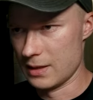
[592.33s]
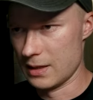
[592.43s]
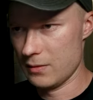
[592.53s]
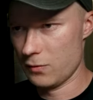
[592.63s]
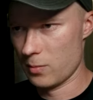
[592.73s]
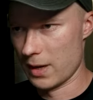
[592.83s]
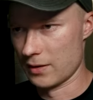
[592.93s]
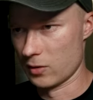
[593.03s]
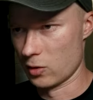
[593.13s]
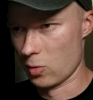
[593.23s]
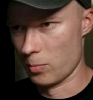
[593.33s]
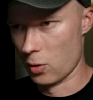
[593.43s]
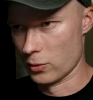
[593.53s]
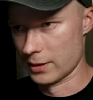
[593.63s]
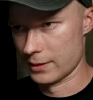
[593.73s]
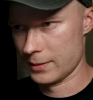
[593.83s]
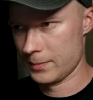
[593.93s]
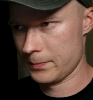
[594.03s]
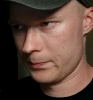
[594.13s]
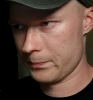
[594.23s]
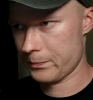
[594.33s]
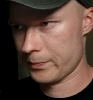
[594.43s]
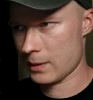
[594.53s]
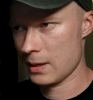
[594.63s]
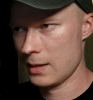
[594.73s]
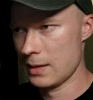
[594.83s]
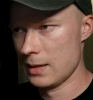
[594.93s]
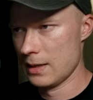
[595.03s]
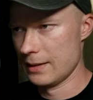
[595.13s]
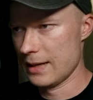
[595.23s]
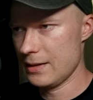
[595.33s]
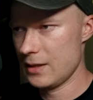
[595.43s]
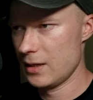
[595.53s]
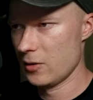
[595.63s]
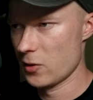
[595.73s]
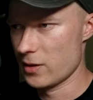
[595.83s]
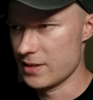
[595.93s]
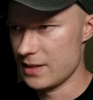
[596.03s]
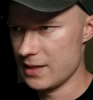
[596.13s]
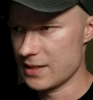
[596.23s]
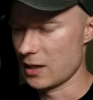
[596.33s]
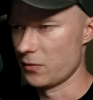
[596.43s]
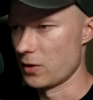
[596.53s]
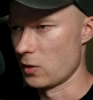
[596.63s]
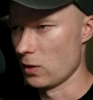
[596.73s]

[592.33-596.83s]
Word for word: the info banner component. Then here you can see inside of the